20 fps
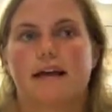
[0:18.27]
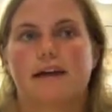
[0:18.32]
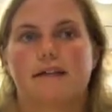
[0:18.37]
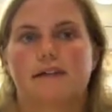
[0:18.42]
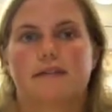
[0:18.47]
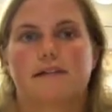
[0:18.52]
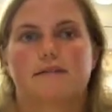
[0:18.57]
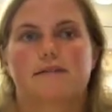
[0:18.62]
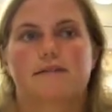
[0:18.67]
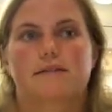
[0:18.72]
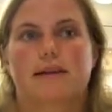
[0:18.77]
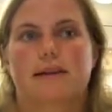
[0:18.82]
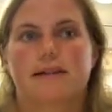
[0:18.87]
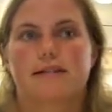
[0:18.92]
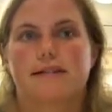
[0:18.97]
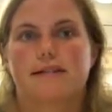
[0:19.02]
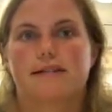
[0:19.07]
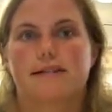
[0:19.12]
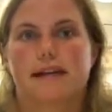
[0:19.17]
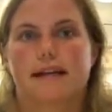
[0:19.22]
So it was great
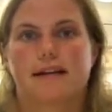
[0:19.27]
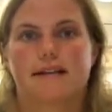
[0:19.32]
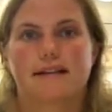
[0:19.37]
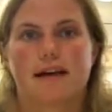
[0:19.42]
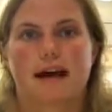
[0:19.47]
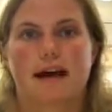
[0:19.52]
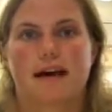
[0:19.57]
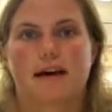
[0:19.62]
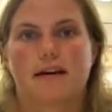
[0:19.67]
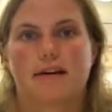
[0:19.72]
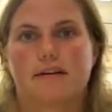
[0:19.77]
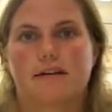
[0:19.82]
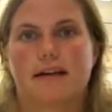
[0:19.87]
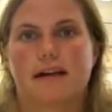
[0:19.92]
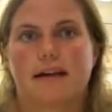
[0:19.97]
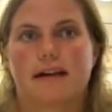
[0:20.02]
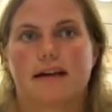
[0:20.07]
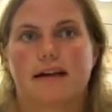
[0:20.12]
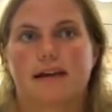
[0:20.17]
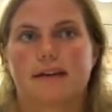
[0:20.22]
to stay in town
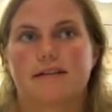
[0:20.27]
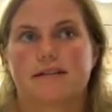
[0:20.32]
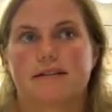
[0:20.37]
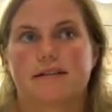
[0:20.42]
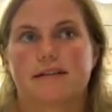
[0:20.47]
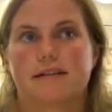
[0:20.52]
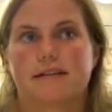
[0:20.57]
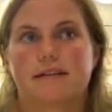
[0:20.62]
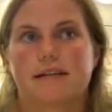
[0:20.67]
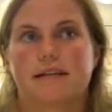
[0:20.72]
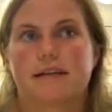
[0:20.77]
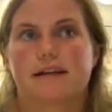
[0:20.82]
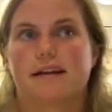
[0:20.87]
and just